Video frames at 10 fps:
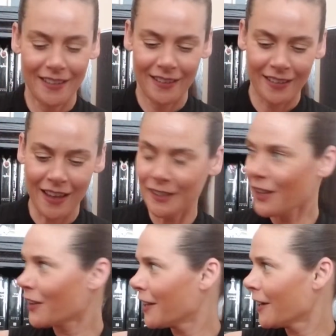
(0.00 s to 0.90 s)
Gang's
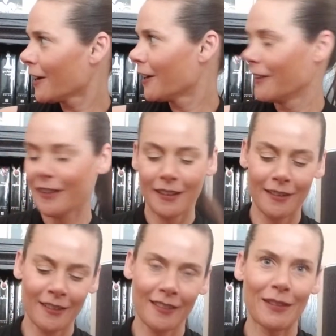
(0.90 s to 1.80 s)
all here.
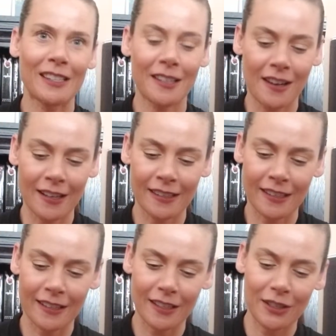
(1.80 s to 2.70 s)
My son Hudson
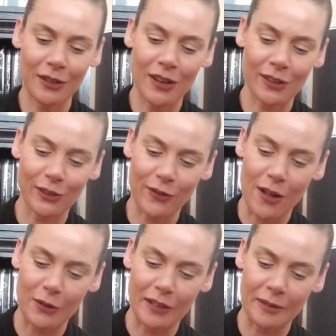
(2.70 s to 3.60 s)
and the two dogs are
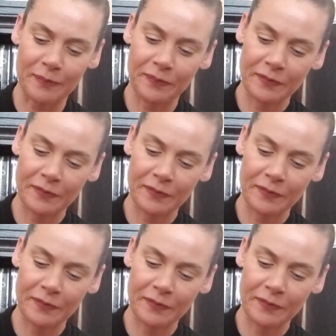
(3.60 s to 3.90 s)
following him.